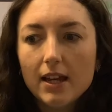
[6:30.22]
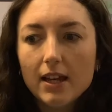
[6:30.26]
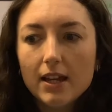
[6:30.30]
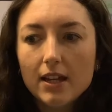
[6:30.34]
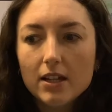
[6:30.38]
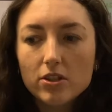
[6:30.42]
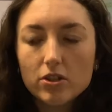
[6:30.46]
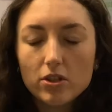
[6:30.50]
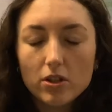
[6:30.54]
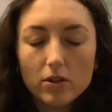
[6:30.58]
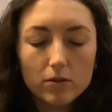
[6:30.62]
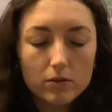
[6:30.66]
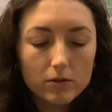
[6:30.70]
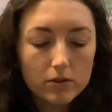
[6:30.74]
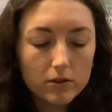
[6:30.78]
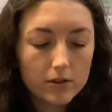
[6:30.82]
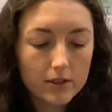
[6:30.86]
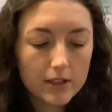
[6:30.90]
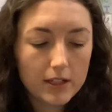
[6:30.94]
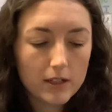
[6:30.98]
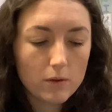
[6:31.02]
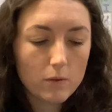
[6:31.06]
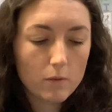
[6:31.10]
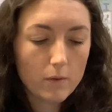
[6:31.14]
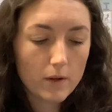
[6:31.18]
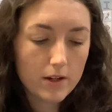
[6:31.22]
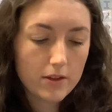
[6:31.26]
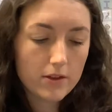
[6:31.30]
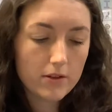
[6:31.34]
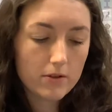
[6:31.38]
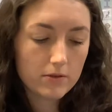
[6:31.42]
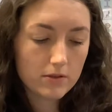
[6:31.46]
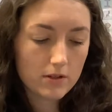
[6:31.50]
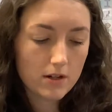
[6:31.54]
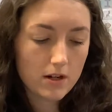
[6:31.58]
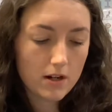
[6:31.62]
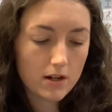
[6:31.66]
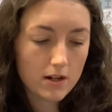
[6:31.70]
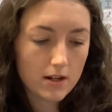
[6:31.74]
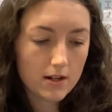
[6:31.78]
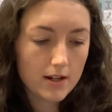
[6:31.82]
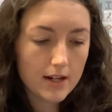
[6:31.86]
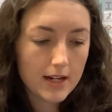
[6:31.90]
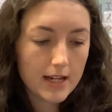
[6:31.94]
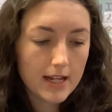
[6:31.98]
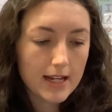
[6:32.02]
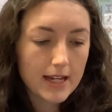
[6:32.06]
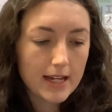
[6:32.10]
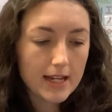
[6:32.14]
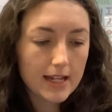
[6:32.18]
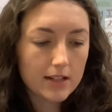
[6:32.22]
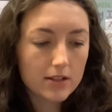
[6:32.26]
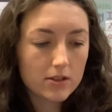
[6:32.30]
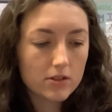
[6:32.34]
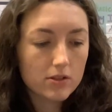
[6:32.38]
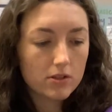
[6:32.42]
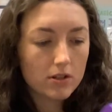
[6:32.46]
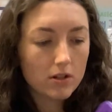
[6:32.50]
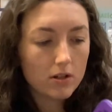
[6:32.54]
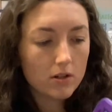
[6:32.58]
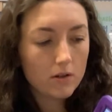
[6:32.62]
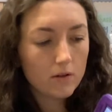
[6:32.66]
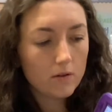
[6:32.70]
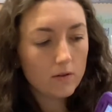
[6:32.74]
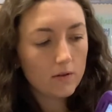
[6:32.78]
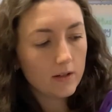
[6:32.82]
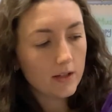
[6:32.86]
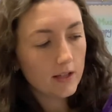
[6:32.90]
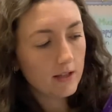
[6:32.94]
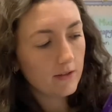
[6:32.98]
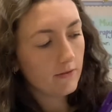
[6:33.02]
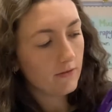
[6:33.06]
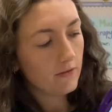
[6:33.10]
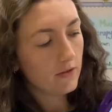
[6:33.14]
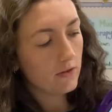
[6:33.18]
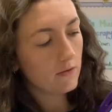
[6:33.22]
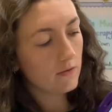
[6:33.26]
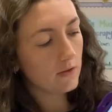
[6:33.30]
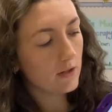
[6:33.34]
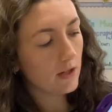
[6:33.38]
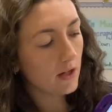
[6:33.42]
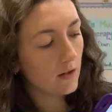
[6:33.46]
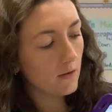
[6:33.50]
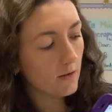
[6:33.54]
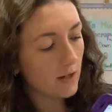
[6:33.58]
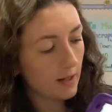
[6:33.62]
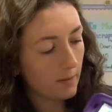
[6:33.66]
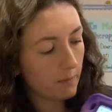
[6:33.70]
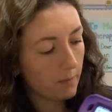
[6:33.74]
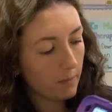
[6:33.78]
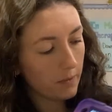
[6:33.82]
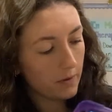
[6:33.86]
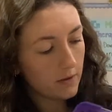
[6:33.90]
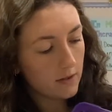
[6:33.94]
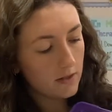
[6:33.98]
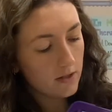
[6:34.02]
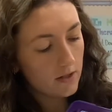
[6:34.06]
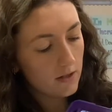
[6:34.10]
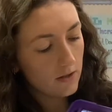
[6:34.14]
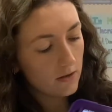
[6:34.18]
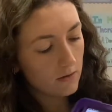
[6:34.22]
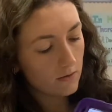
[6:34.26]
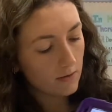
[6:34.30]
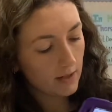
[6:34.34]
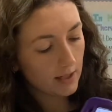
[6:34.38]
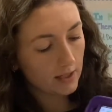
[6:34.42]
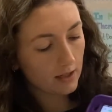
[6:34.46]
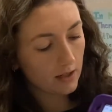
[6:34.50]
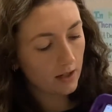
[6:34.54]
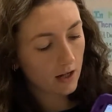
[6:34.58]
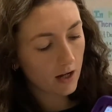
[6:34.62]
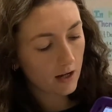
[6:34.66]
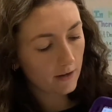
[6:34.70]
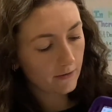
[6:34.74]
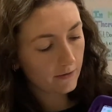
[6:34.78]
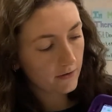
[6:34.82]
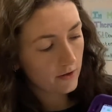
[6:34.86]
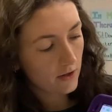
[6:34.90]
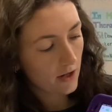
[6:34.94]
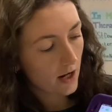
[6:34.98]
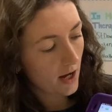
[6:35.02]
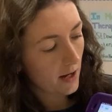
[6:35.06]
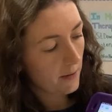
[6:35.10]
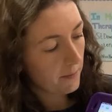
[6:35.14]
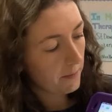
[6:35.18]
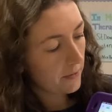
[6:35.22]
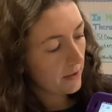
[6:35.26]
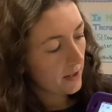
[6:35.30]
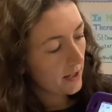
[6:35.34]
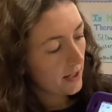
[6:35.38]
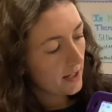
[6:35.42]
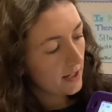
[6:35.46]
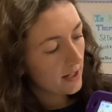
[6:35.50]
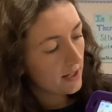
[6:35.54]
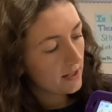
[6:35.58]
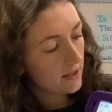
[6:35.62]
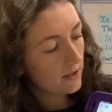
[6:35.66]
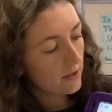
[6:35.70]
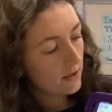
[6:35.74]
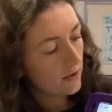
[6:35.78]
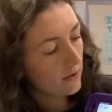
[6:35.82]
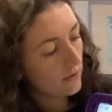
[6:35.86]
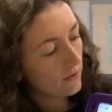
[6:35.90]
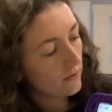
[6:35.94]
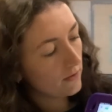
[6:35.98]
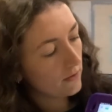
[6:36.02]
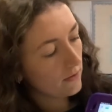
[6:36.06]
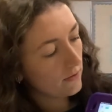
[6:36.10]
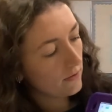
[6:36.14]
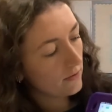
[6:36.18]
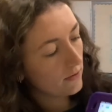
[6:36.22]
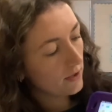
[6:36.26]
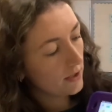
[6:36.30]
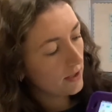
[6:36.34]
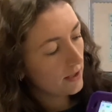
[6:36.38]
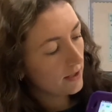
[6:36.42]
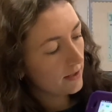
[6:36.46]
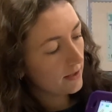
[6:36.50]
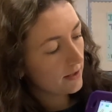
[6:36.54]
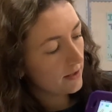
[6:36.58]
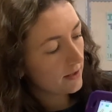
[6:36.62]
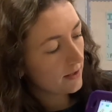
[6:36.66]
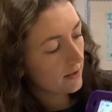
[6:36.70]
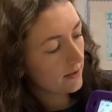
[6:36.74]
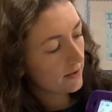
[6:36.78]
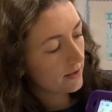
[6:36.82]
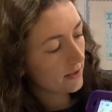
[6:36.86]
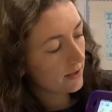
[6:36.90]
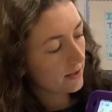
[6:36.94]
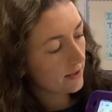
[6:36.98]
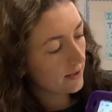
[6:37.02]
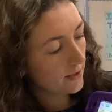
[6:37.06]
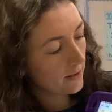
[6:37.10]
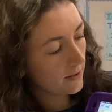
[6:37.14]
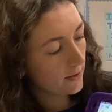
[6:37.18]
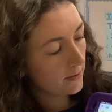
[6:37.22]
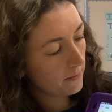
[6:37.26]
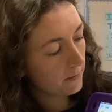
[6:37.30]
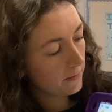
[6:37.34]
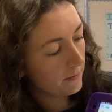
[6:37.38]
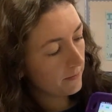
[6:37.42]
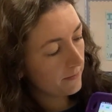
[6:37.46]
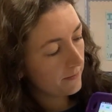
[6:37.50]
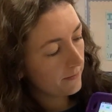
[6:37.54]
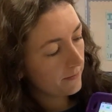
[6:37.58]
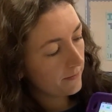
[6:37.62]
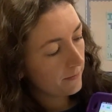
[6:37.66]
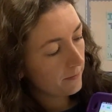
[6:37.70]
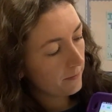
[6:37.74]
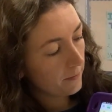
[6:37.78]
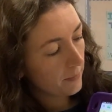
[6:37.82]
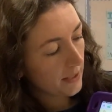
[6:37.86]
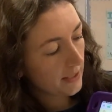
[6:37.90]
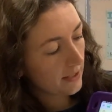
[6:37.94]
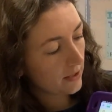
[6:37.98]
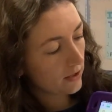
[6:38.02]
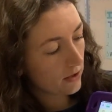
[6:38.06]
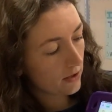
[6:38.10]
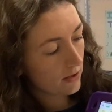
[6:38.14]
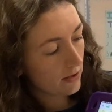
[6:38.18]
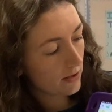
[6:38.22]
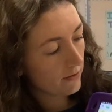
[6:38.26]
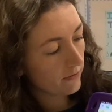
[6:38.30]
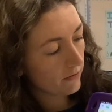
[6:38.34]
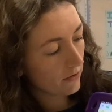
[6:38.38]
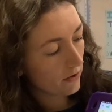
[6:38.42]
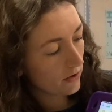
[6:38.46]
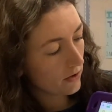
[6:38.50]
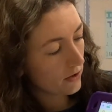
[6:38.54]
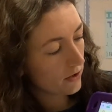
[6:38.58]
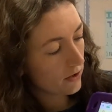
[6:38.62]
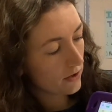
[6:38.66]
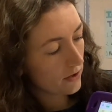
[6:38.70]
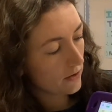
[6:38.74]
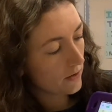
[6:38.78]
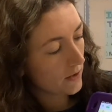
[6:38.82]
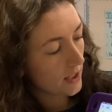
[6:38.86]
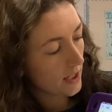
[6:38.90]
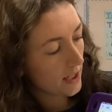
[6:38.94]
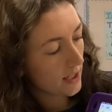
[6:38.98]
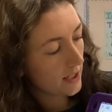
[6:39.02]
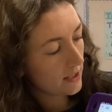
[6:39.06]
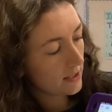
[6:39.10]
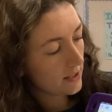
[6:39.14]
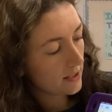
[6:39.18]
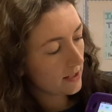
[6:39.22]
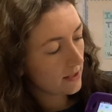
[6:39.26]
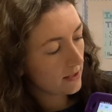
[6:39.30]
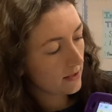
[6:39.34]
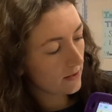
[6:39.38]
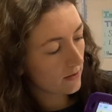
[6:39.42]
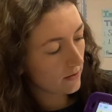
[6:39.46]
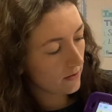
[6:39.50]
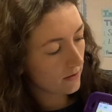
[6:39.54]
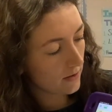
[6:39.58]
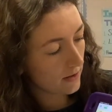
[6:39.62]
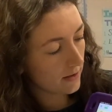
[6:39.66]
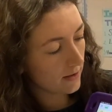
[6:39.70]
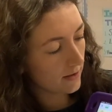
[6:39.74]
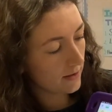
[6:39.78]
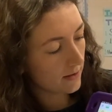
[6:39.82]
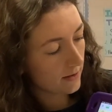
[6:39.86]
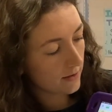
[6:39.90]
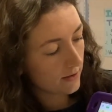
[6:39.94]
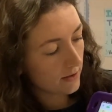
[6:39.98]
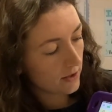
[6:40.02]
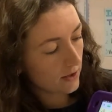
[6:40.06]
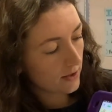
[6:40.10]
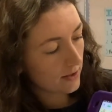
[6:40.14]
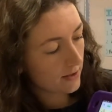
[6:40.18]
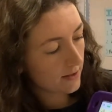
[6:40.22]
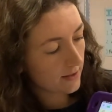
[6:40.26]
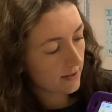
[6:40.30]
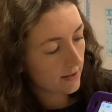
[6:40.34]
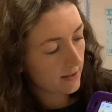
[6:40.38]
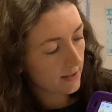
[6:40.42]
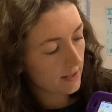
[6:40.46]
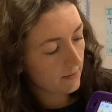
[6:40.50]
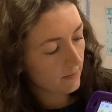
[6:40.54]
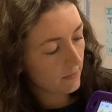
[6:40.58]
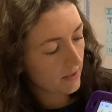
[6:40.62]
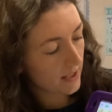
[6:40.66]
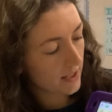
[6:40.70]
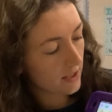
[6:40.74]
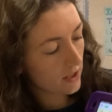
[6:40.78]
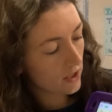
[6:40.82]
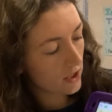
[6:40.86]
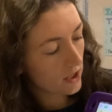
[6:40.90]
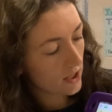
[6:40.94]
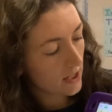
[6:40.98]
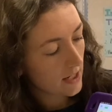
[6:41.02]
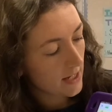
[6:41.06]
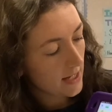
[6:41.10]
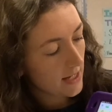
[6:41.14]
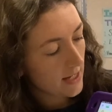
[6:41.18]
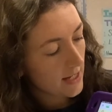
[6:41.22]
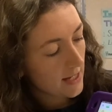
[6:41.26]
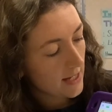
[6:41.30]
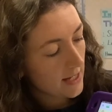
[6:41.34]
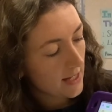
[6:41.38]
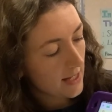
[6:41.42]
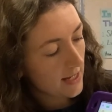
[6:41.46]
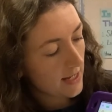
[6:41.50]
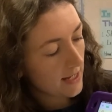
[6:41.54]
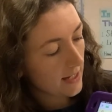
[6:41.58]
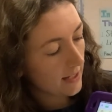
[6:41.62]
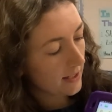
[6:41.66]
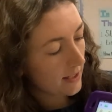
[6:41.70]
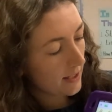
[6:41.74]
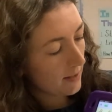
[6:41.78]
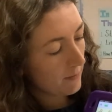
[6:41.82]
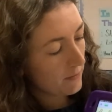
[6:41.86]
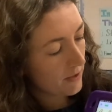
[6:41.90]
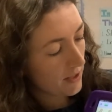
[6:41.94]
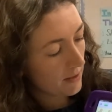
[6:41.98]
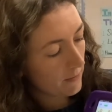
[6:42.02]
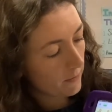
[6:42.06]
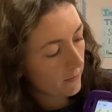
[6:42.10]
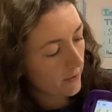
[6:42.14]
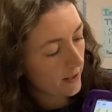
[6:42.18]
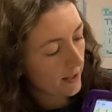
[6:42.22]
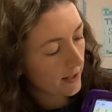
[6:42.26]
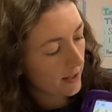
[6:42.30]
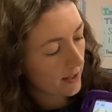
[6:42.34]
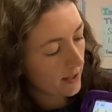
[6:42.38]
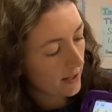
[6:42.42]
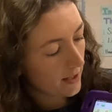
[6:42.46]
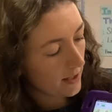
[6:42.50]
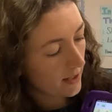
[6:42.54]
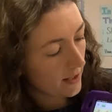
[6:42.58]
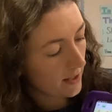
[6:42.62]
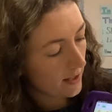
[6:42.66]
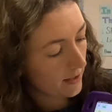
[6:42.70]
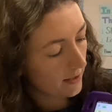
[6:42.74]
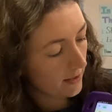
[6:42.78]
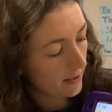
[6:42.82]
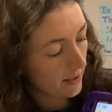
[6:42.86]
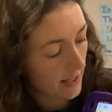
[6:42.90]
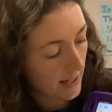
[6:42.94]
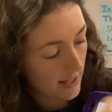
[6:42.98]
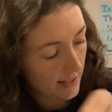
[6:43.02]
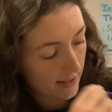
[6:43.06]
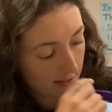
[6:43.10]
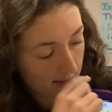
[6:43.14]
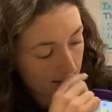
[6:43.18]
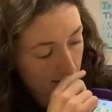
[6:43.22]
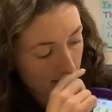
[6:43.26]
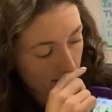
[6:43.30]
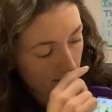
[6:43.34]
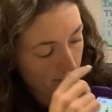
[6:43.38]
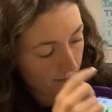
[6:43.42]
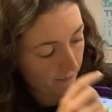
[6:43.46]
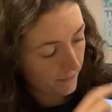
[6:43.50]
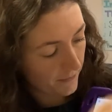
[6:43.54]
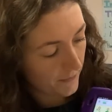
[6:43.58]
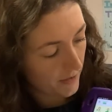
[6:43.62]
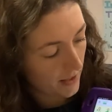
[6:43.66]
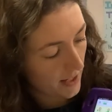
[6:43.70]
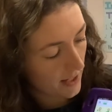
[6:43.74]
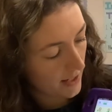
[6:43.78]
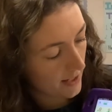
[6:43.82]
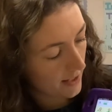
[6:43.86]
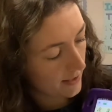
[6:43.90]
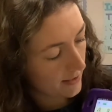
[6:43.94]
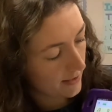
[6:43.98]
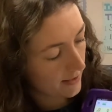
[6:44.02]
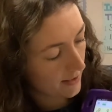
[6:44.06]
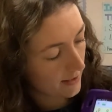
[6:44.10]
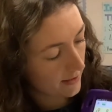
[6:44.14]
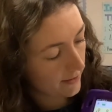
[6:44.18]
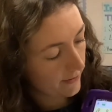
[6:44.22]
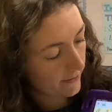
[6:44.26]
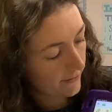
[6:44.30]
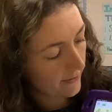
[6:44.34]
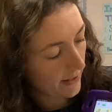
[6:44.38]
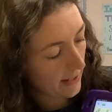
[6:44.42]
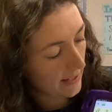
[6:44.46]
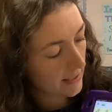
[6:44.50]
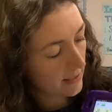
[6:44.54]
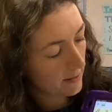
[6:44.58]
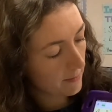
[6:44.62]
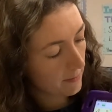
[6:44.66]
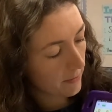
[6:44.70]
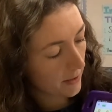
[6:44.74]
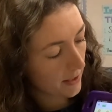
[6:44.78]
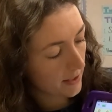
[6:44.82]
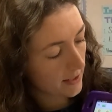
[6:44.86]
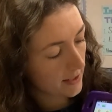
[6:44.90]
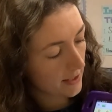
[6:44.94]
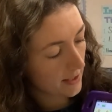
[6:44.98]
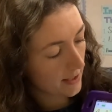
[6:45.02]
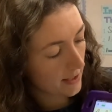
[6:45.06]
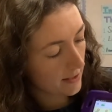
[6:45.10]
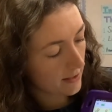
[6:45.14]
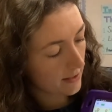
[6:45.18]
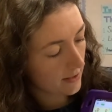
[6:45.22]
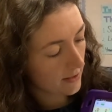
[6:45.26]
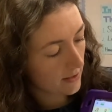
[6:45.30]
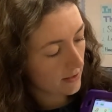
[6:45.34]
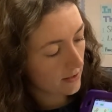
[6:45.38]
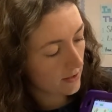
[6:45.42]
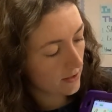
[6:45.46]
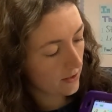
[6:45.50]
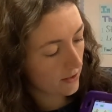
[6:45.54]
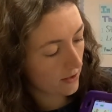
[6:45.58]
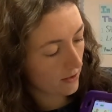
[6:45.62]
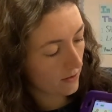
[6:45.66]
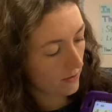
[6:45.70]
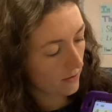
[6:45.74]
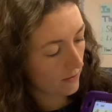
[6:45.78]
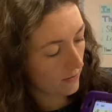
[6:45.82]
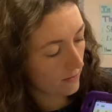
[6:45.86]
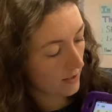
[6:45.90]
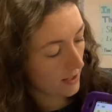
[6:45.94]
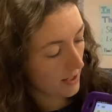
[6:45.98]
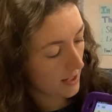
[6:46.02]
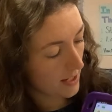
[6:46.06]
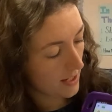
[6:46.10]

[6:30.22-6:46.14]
So learning where those are. And so if you go up to, in Cough Drop, there's a little picture of your student or a little just image, and it comes up with a list, and it says find a button. So